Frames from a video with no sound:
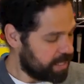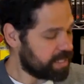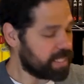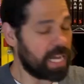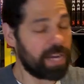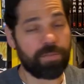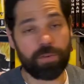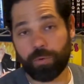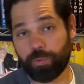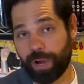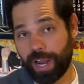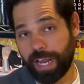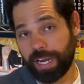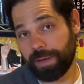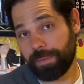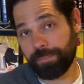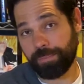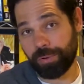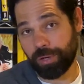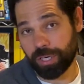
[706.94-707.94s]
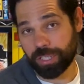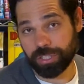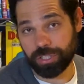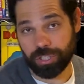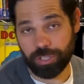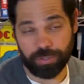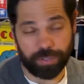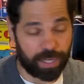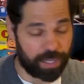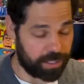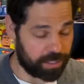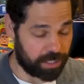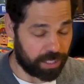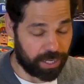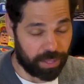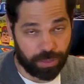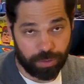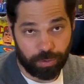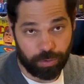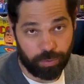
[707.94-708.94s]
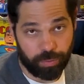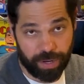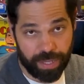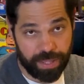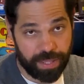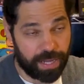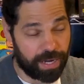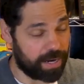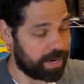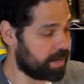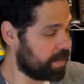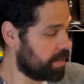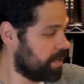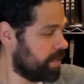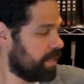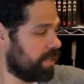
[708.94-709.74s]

Just kind of a random book too I threw in there.